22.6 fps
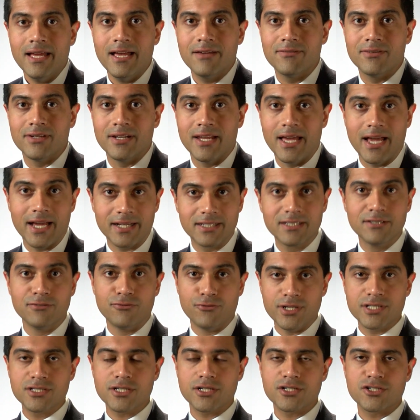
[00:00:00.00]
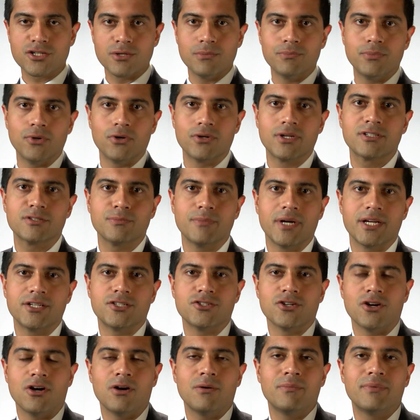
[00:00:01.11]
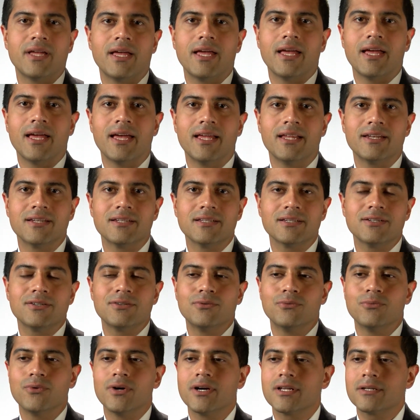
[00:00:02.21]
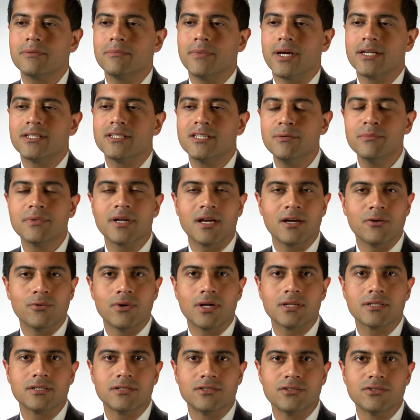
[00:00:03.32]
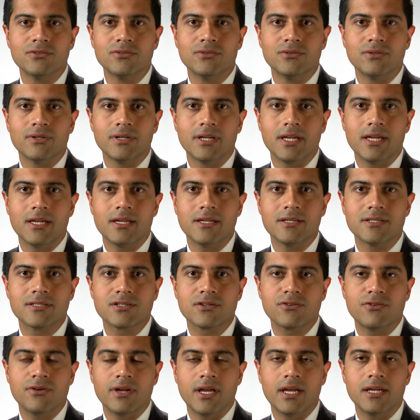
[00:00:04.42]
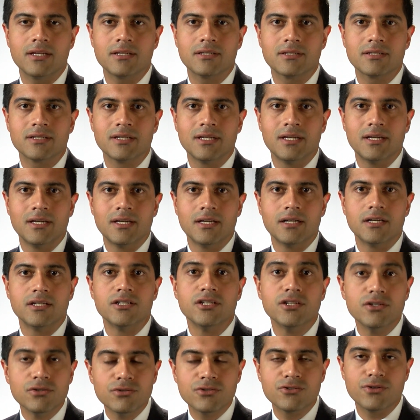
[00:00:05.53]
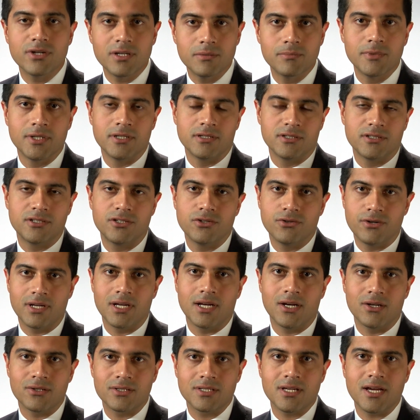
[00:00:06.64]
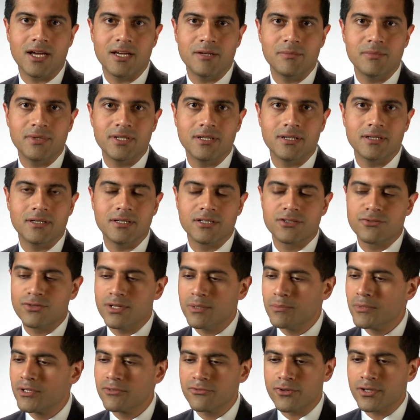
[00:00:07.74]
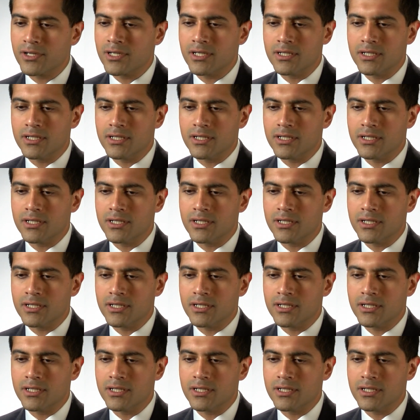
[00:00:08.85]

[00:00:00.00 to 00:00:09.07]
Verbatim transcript: have an active research component to my job, and what my team and I want to do is create a new treatment during our time here, a treatment for a